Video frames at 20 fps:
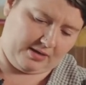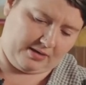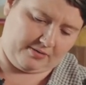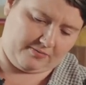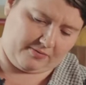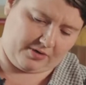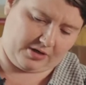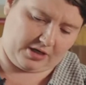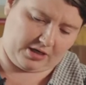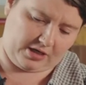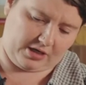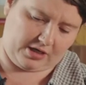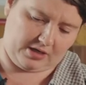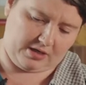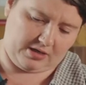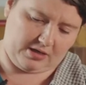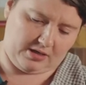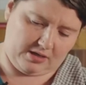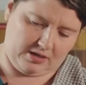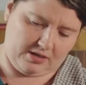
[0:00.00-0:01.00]
We're gonna
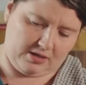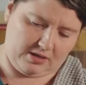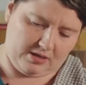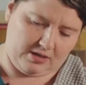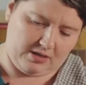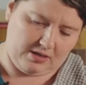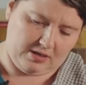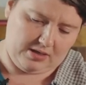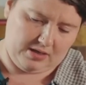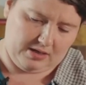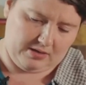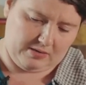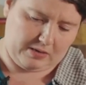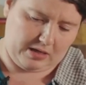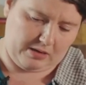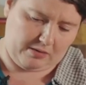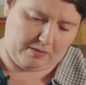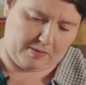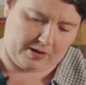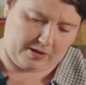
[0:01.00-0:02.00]

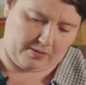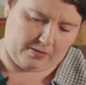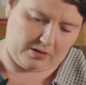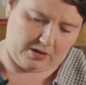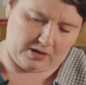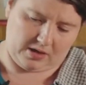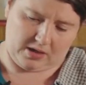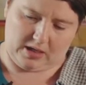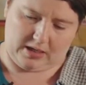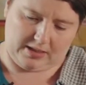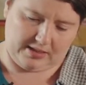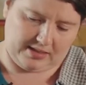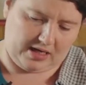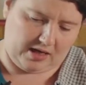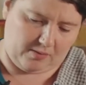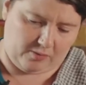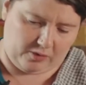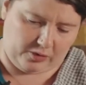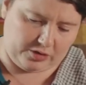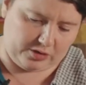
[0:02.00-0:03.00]
get about a
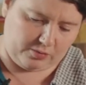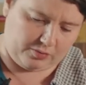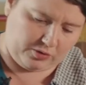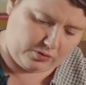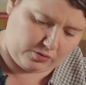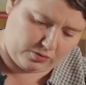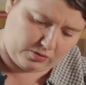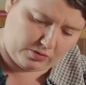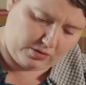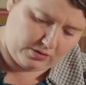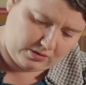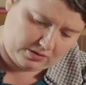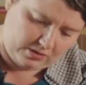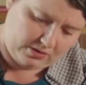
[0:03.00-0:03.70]
tablespoon